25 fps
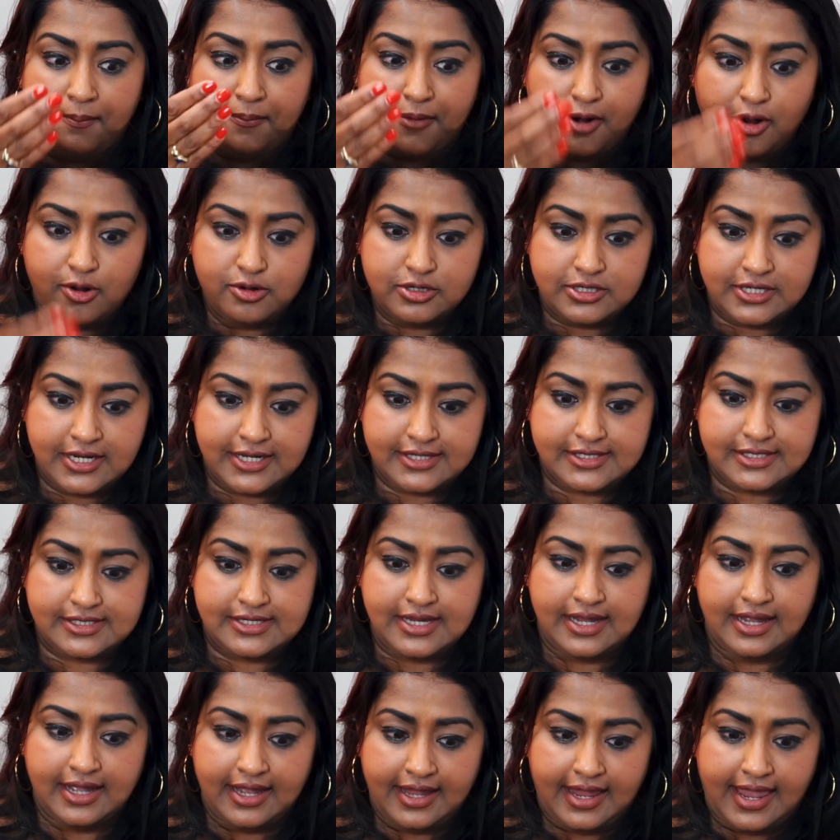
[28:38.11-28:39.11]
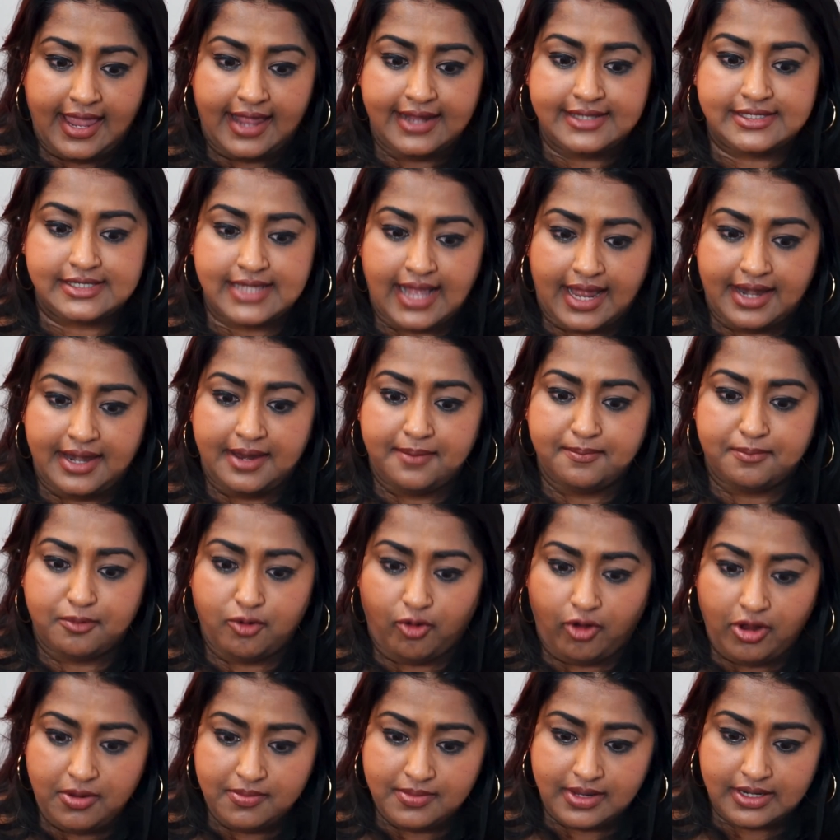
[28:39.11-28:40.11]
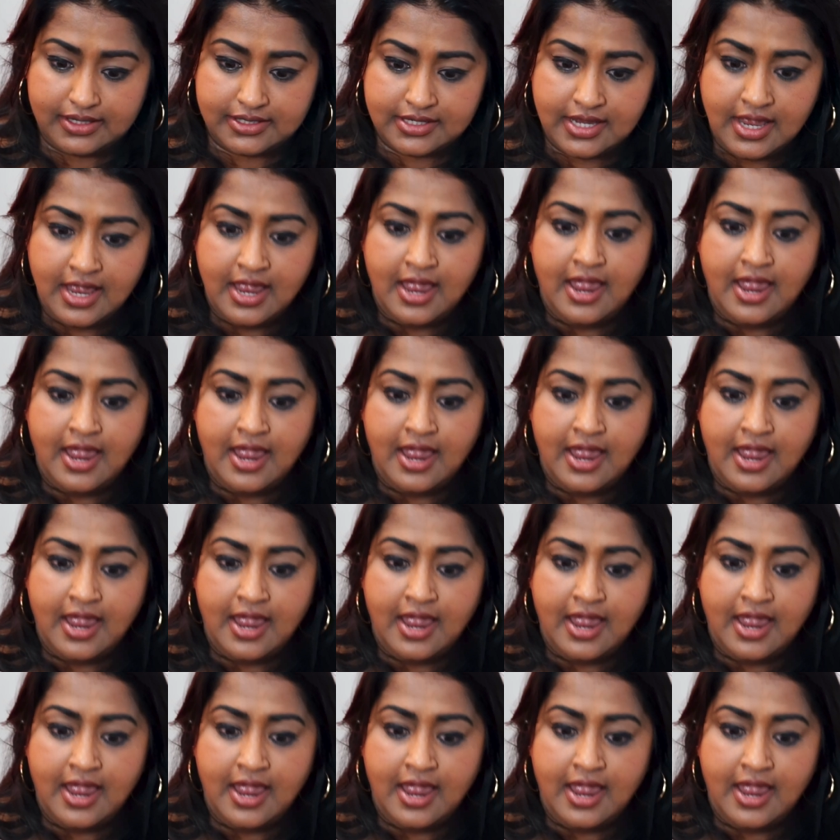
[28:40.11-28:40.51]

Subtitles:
protesting against unemployment,